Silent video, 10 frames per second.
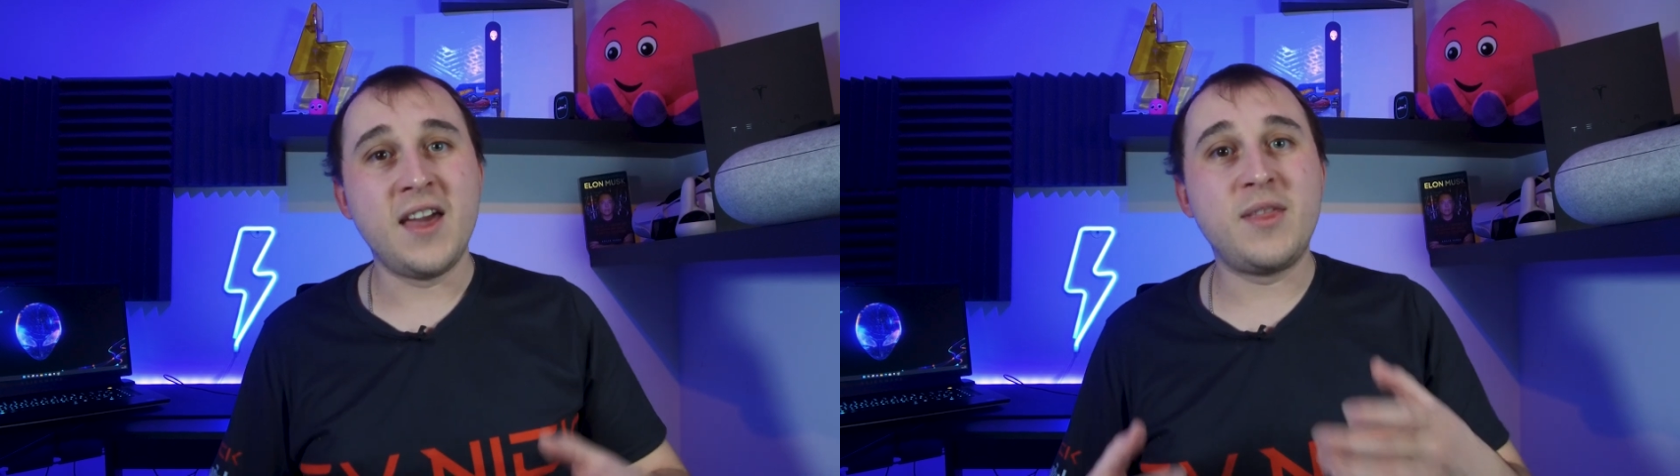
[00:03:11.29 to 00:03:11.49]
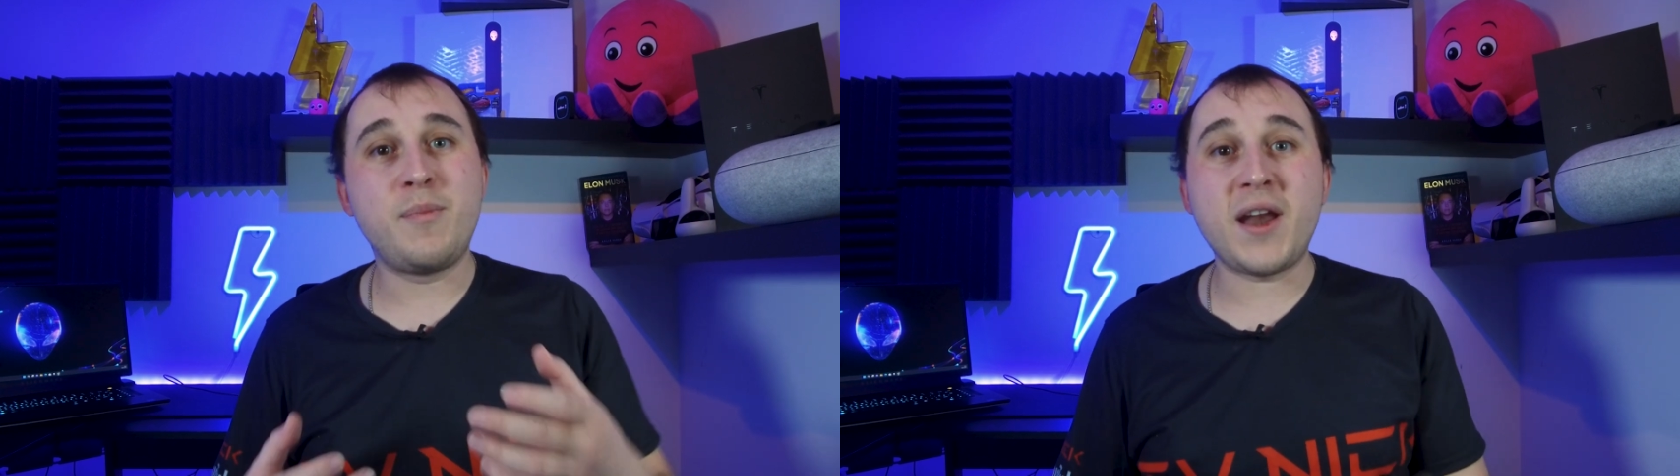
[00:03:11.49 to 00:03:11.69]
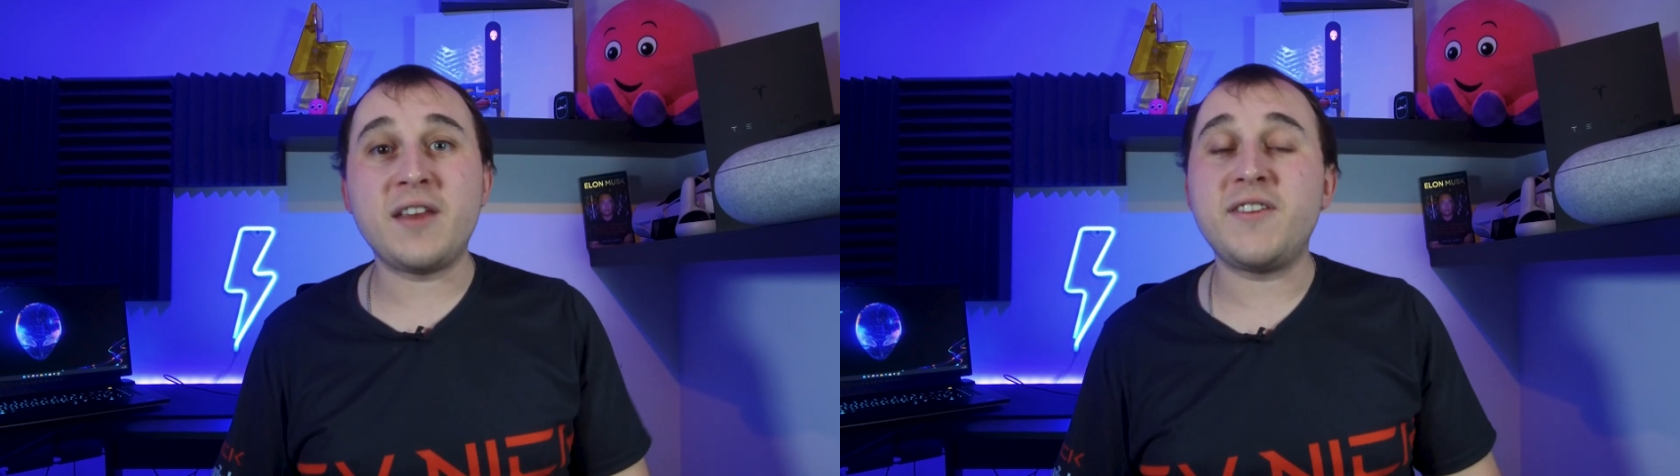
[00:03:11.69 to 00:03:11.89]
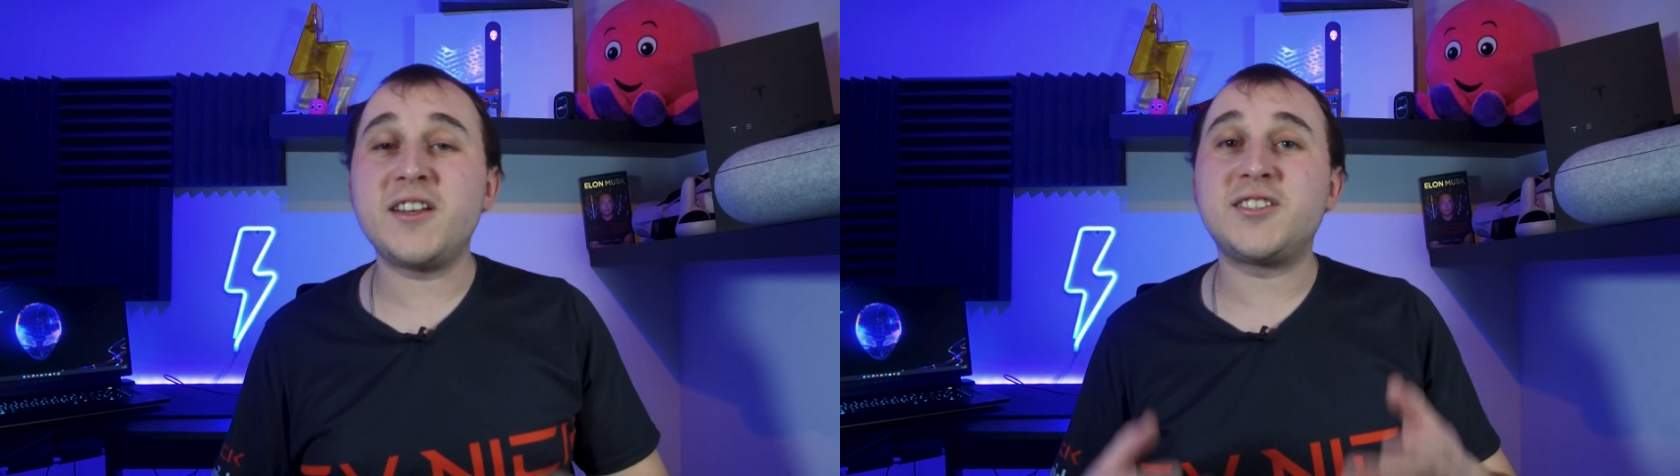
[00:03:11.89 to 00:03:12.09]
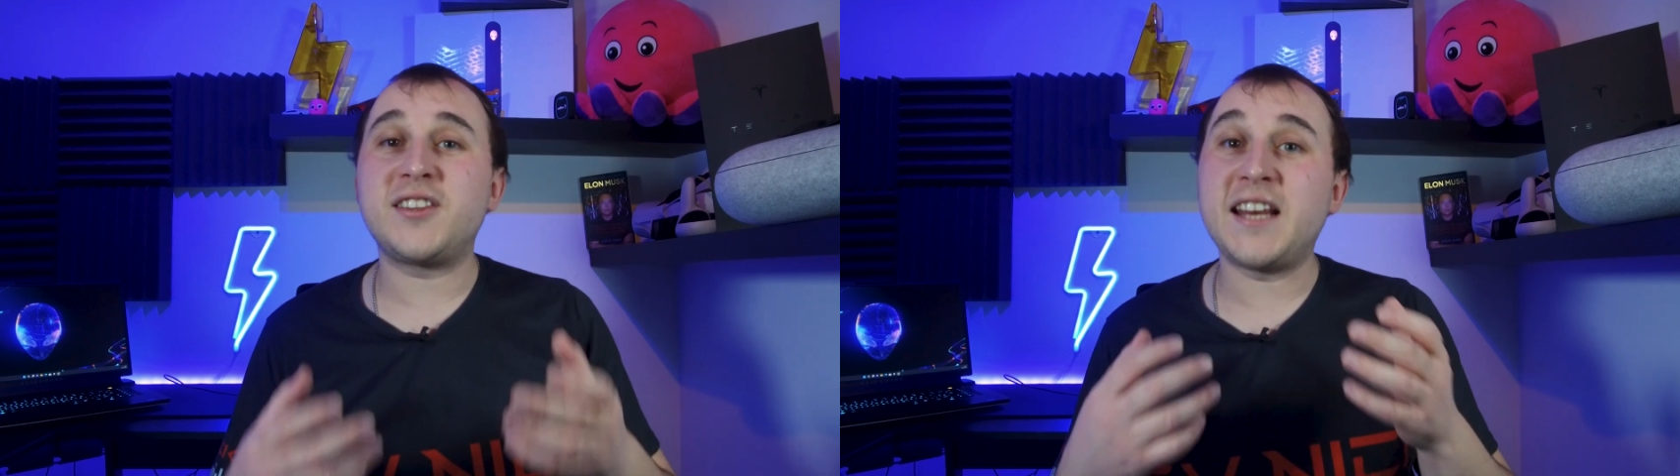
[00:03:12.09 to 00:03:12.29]
The
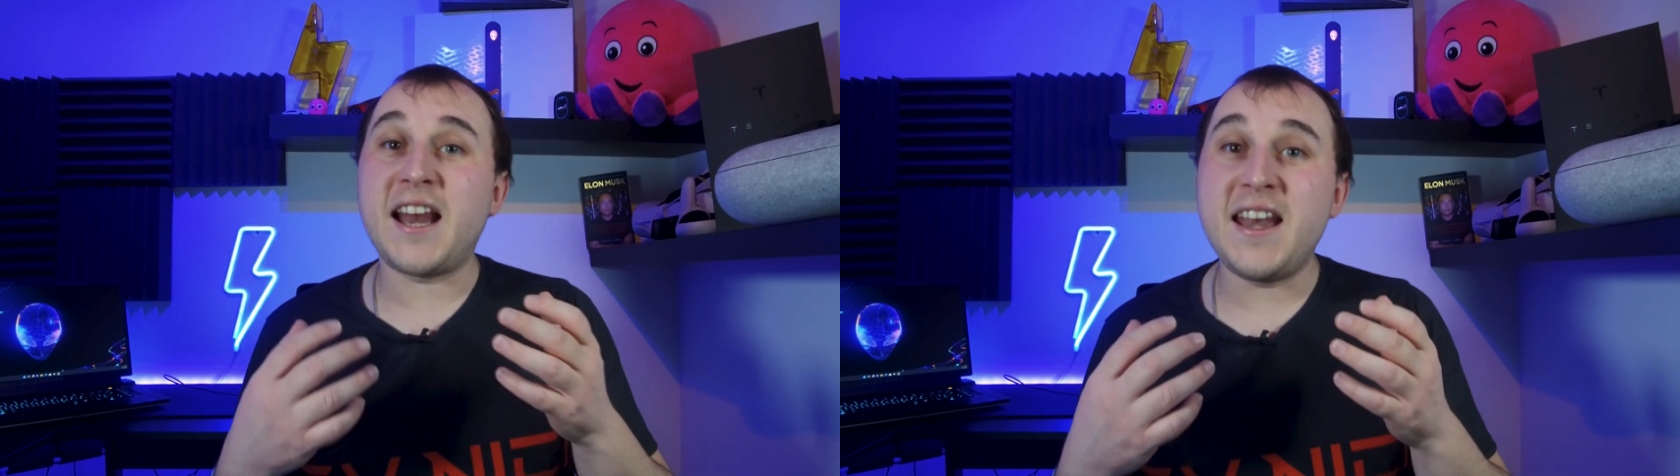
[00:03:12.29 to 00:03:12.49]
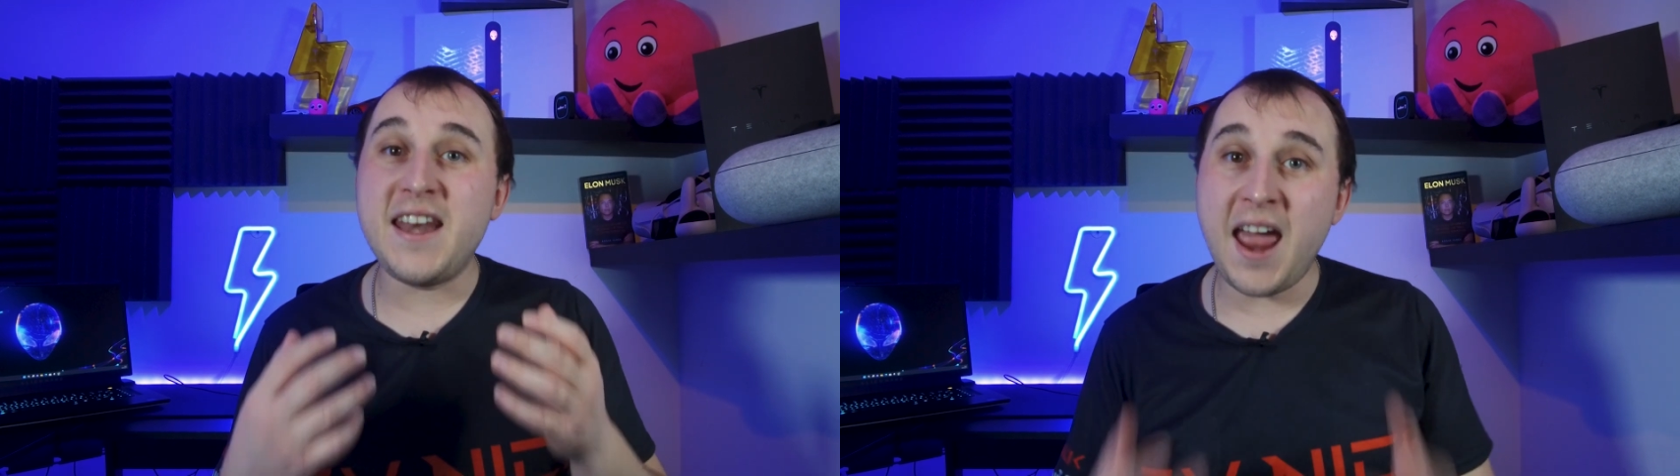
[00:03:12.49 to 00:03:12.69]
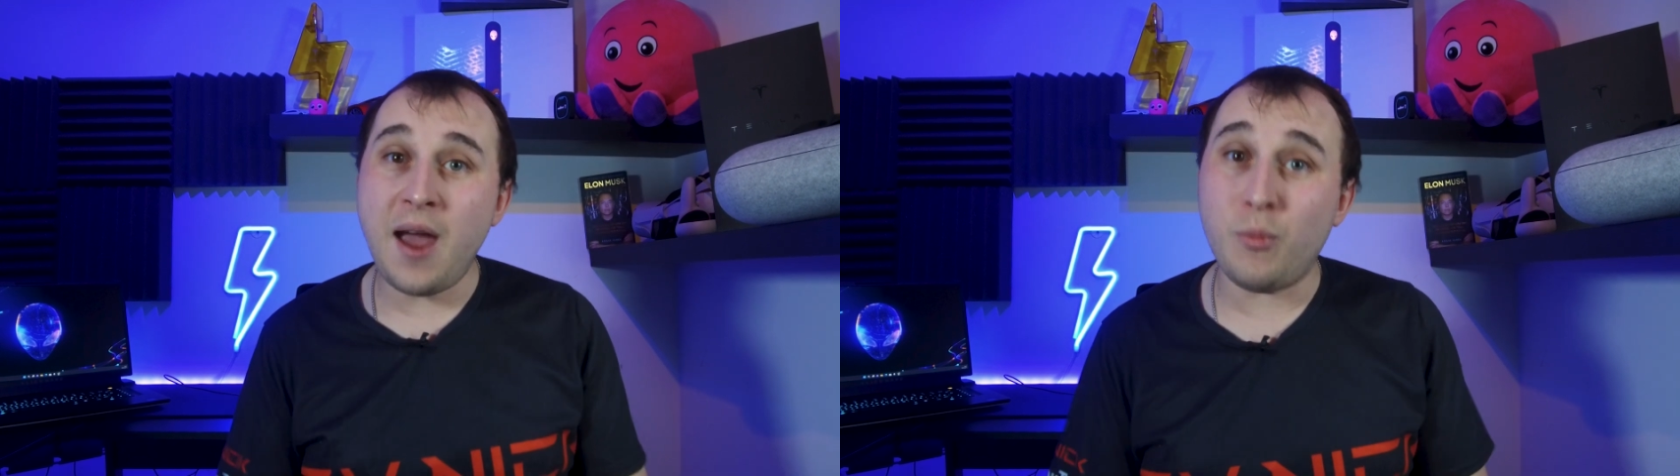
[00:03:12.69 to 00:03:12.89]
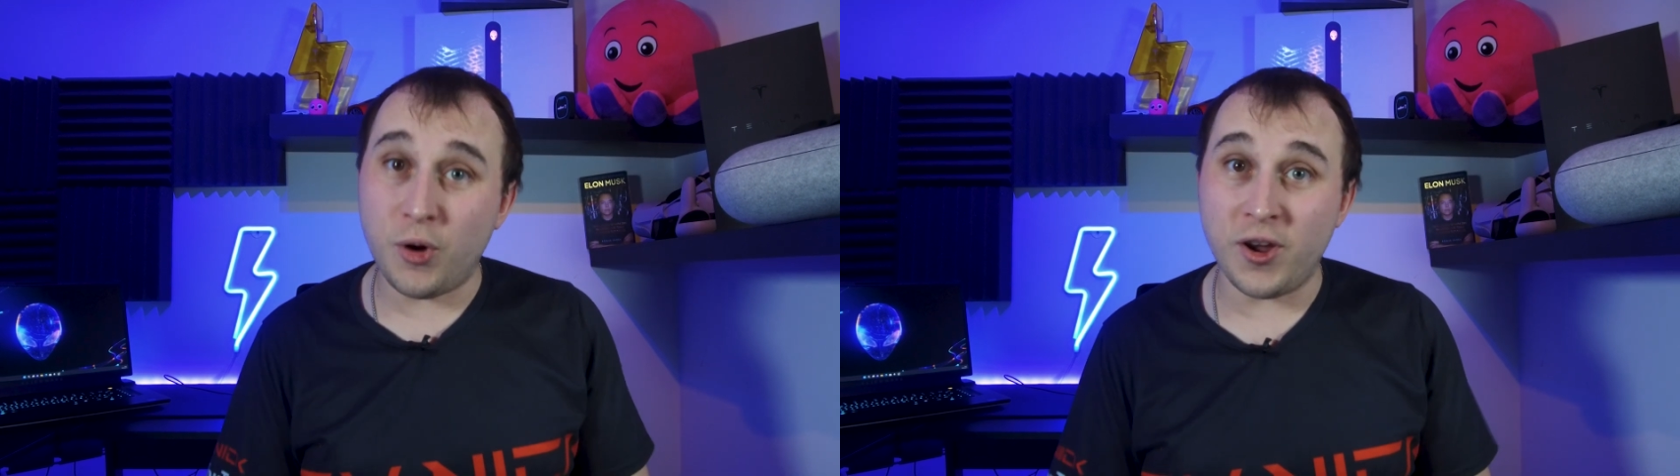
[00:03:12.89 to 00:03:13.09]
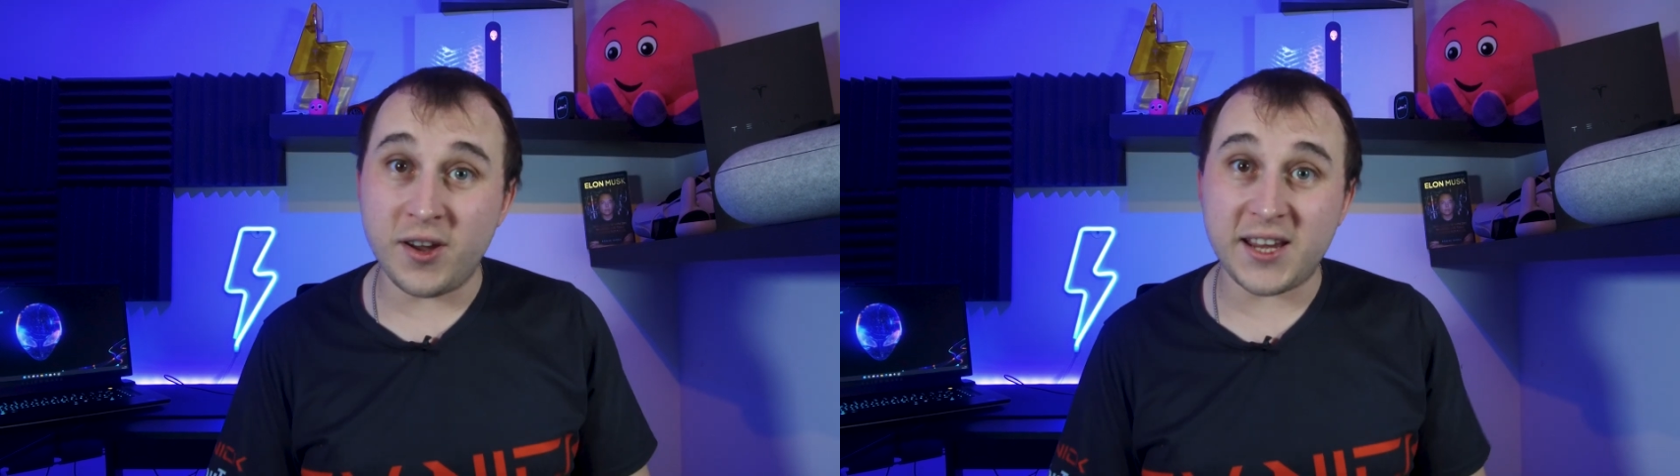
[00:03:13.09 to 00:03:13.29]
benefit to the
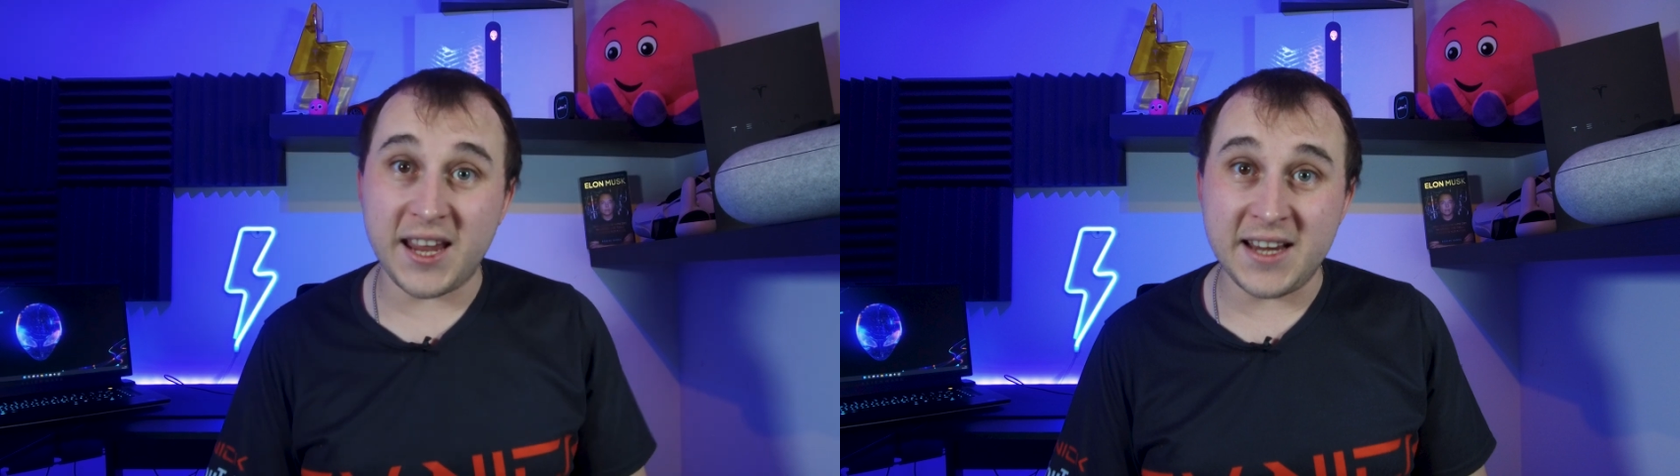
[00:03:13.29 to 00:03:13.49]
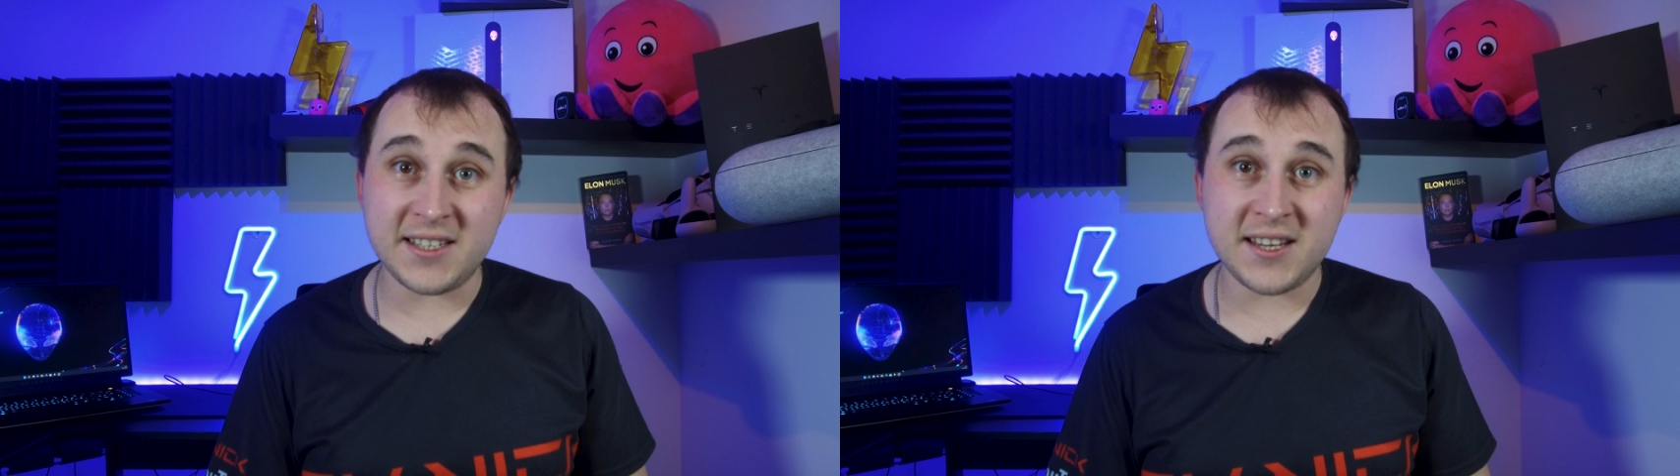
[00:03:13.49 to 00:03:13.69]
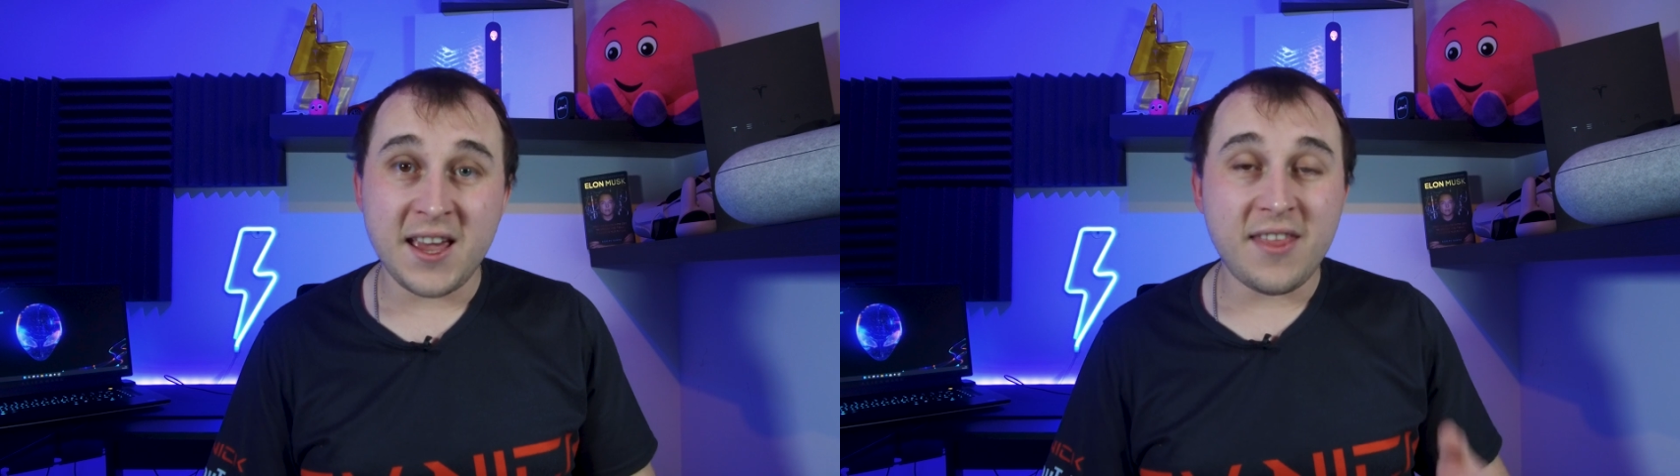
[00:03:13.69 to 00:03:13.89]
network is